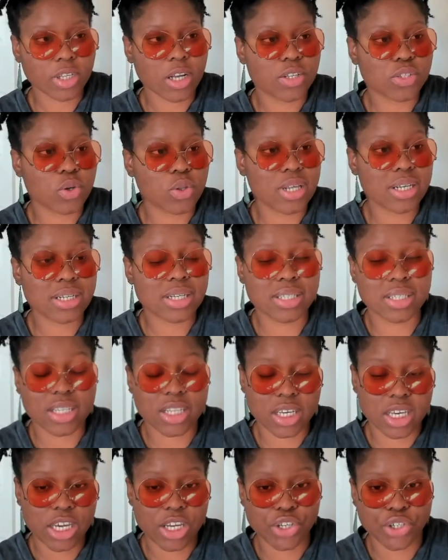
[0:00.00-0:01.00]
So this is a
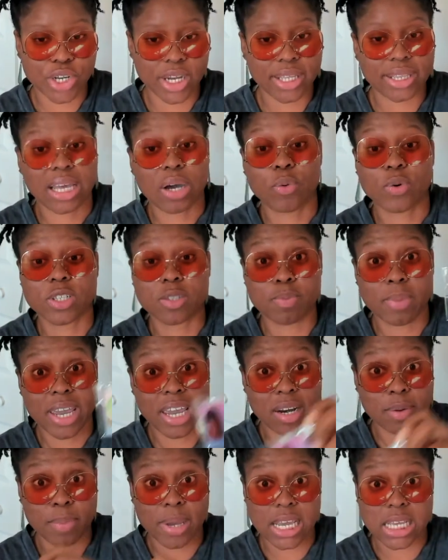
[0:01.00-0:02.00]
keychain that was
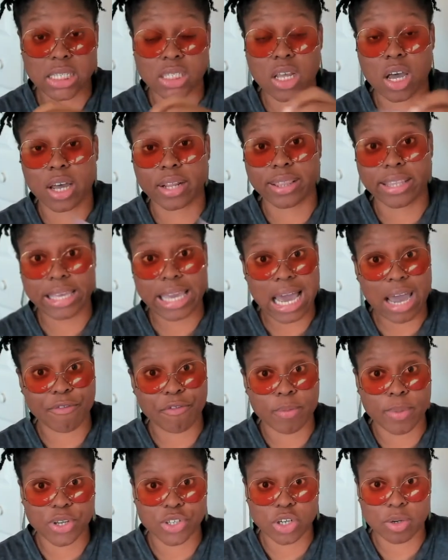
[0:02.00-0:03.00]
made based on the
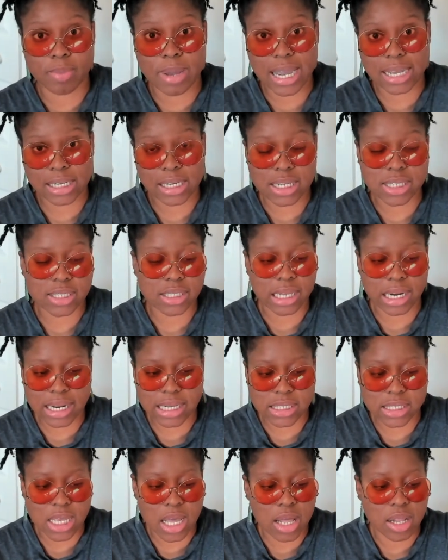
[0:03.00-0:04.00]
Affirmation Magnets that
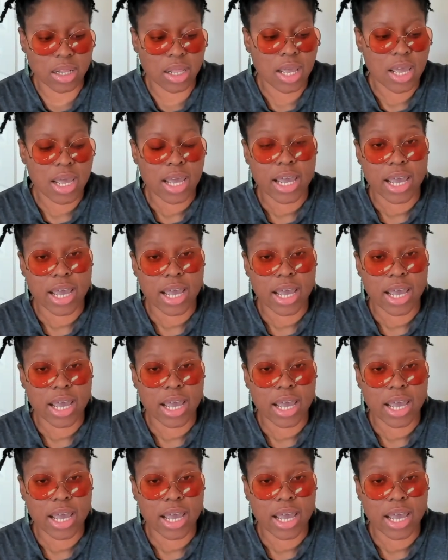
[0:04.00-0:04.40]
I sell.